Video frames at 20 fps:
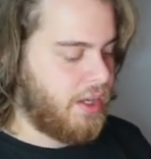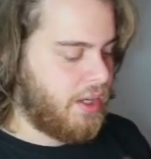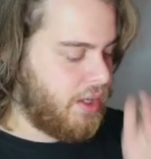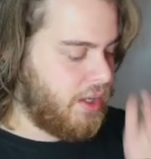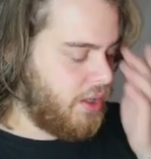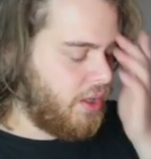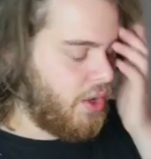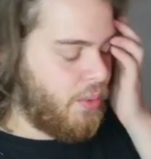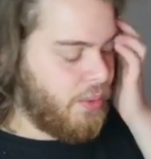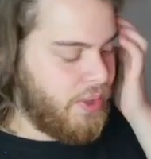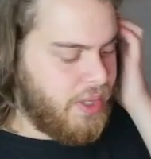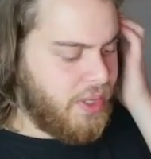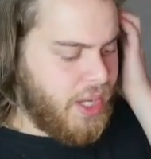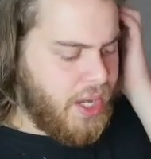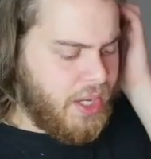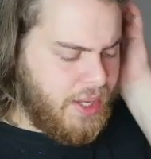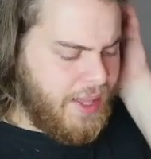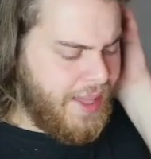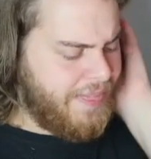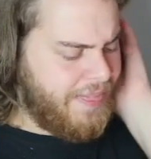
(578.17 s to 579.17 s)
Going,
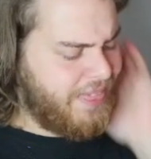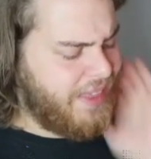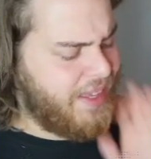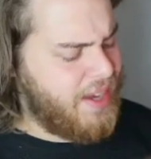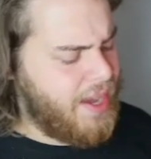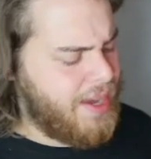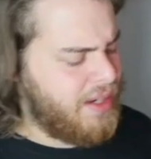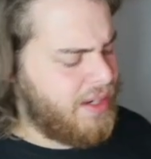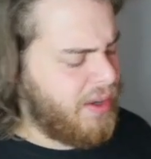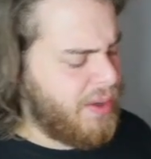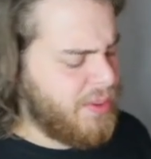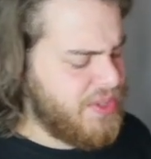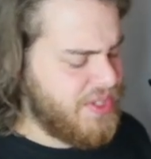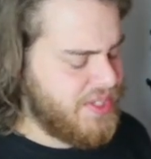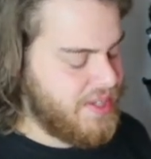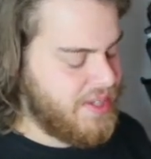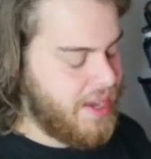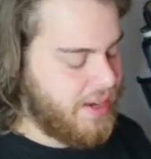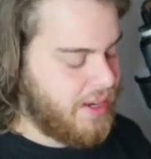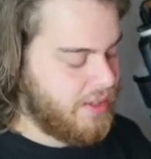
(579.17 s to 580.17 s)
I think, close
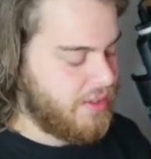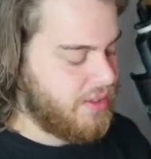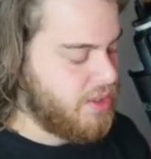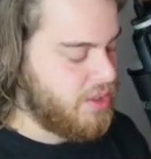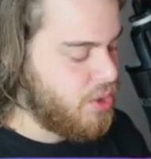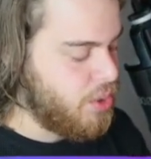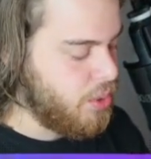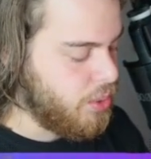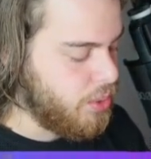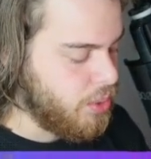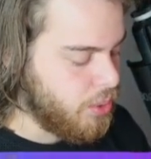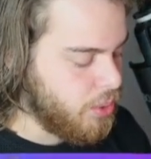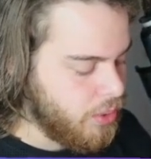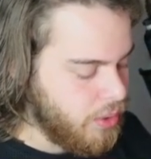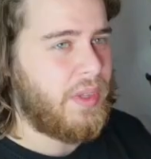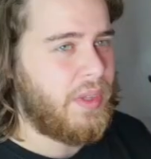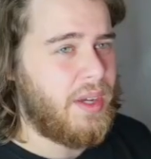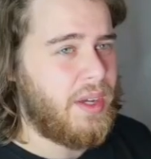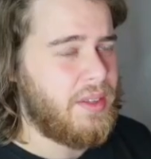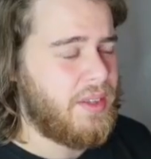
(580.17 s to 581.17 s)
second to
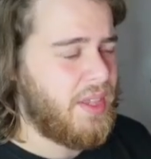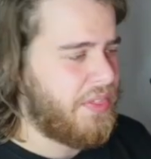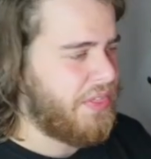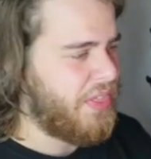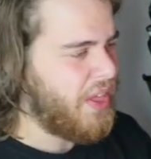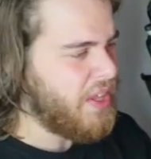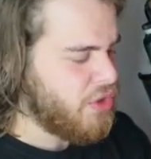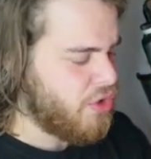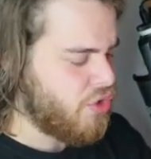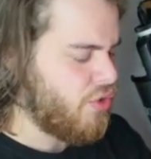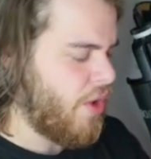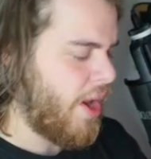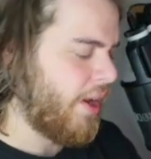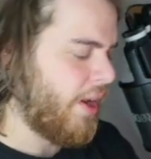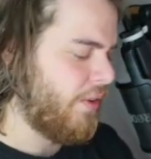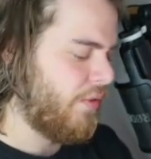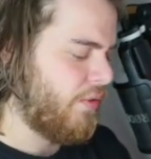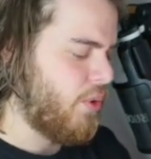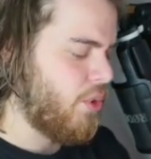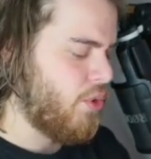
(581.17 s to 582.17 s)
the Thunder
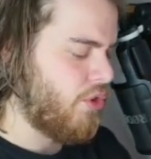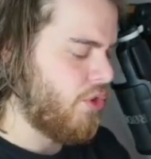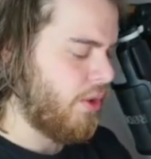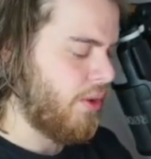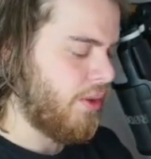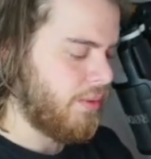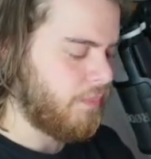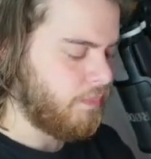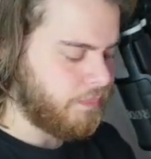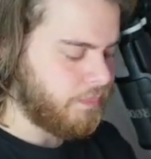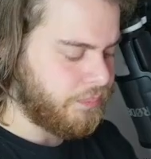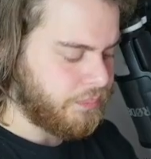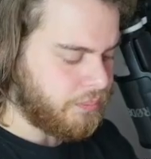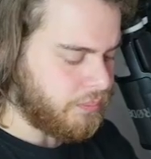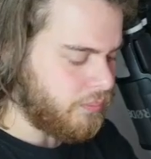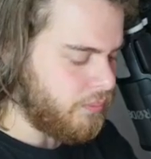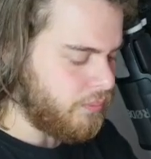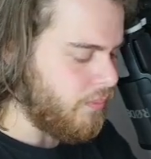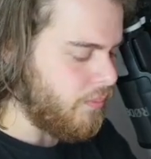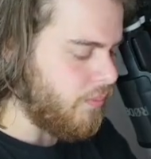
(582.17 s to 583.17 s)
Dragon Fusion.
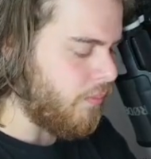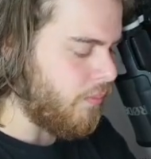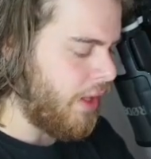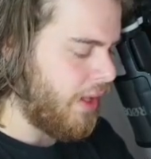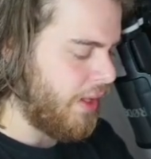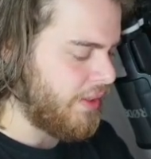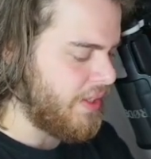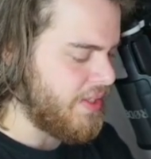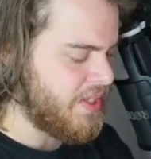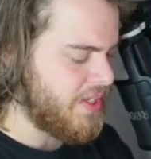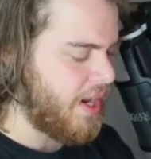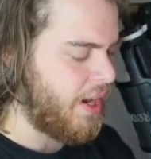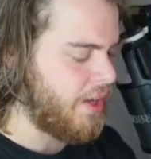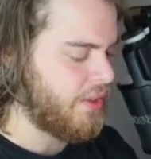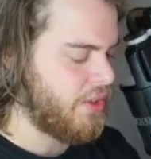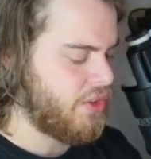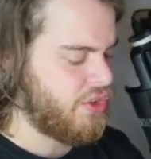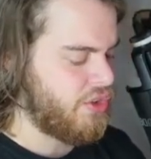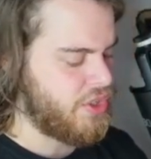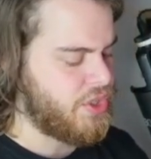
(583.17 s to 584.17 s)
Like, this
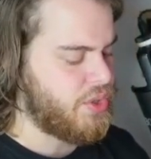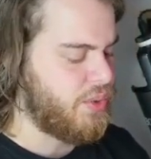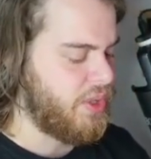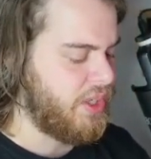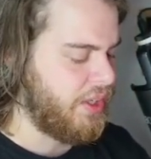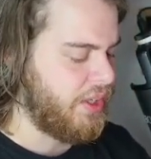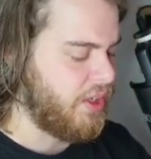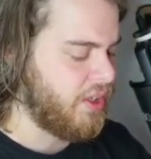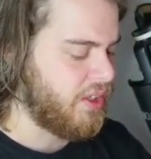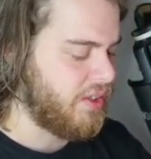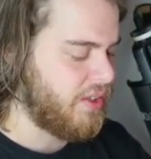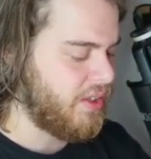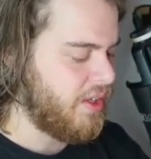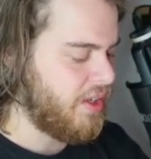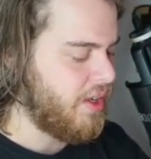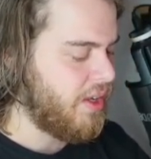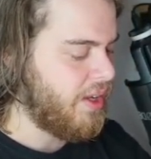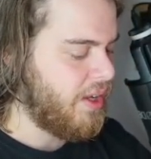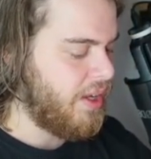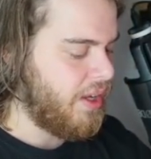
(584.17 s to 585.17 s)
card is just really good.
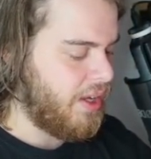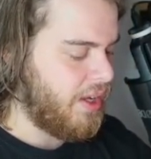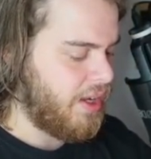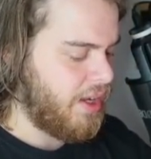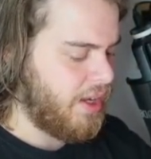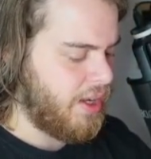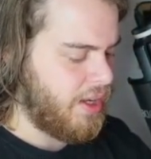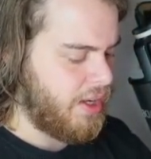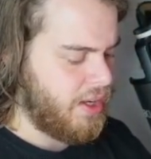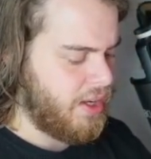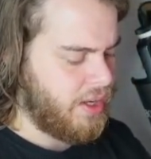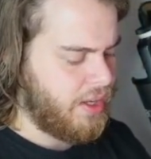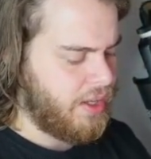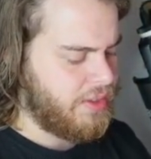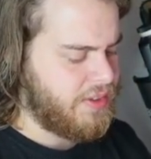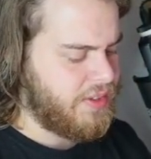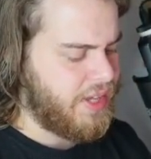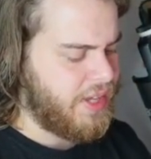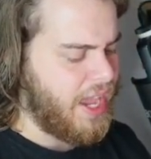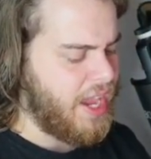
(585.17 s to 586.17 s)

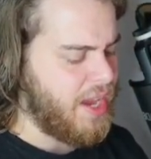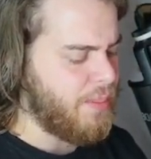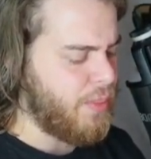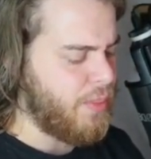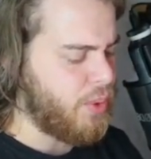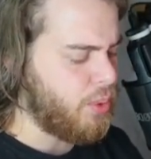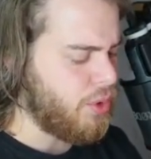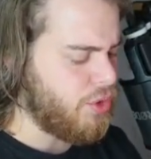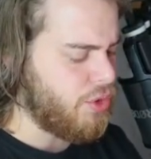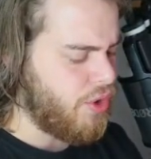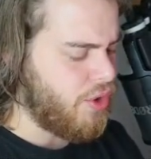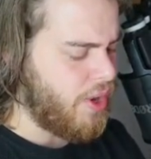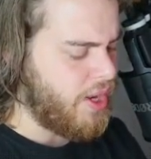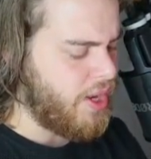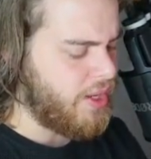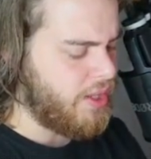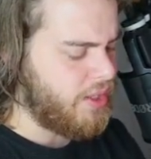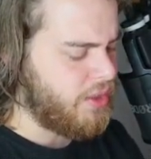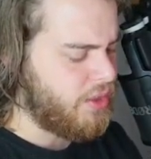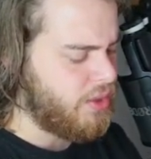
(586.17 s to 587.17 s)
It came
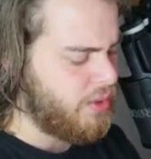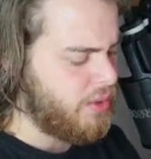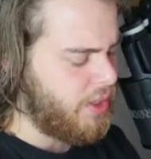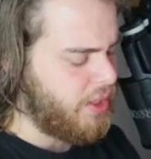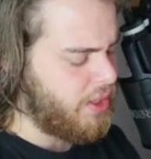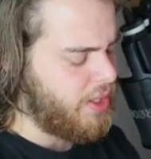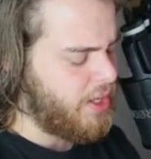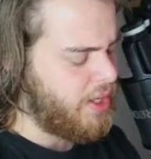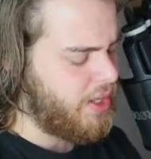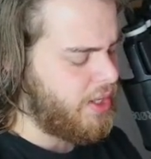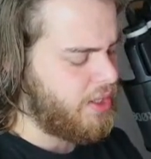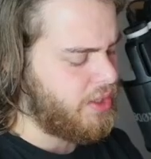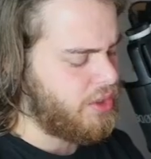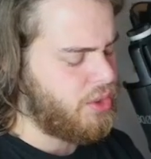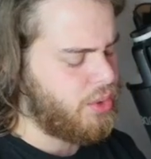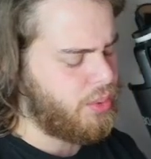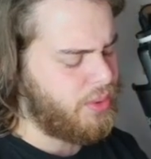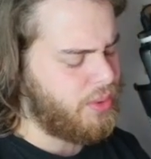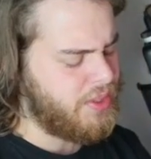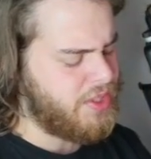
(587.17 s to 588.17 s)
Ultra in a
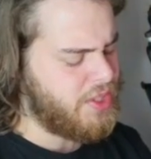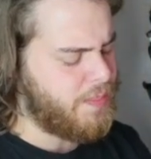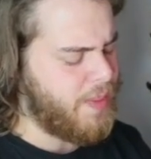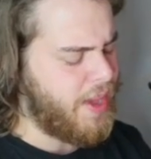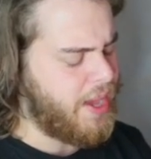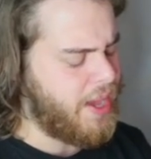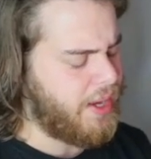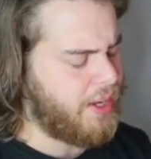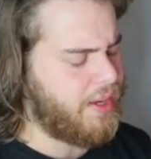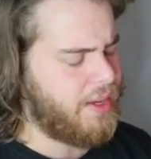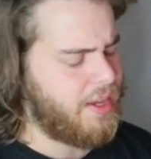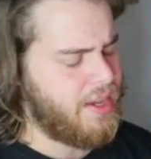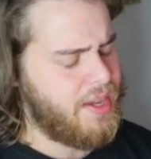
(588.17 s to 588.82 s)
Duelist pack.